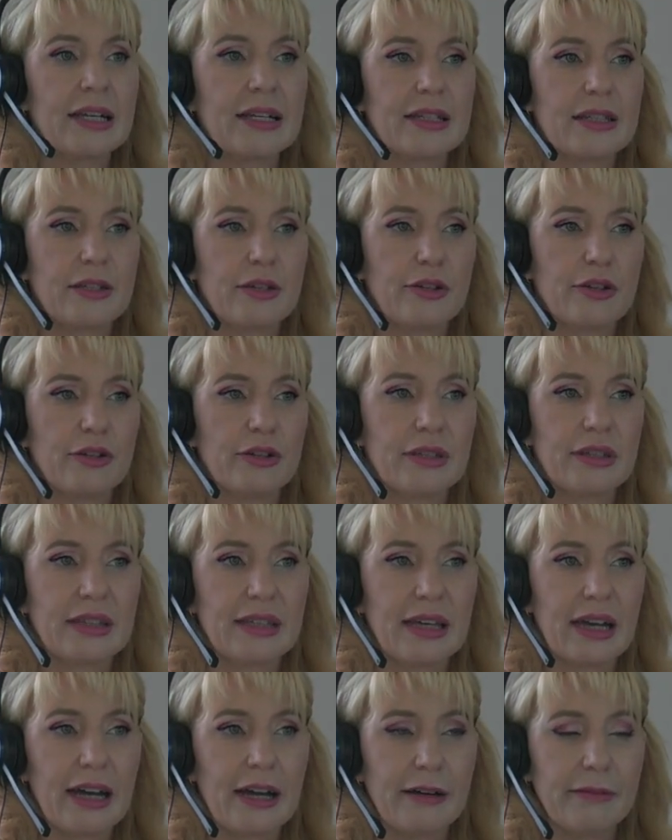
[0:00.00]
So
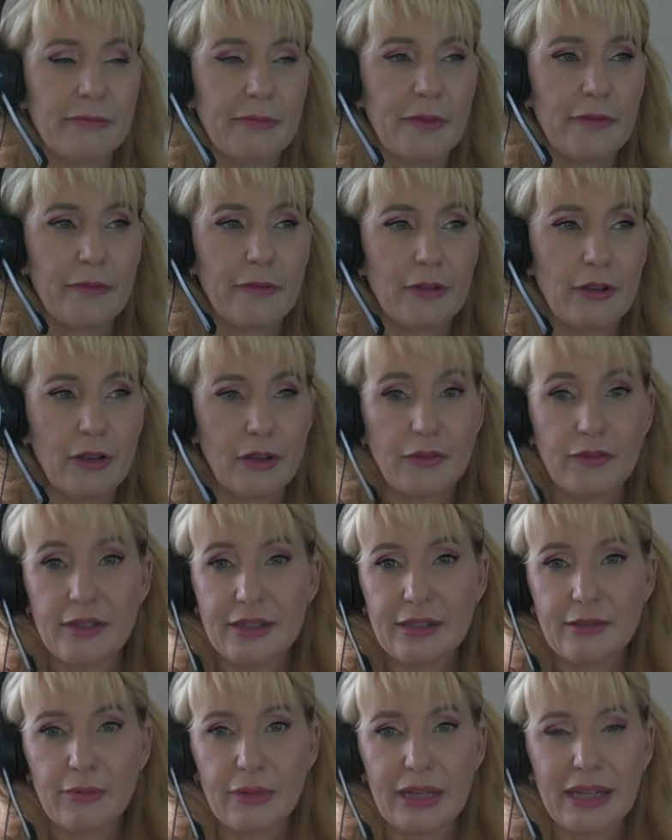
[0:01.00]
for a lot of
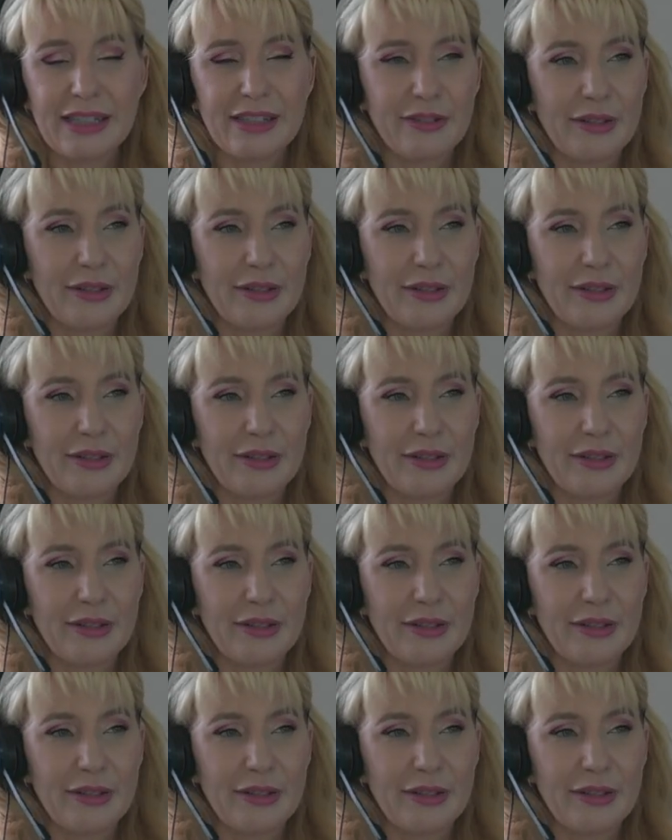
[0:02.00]
this week,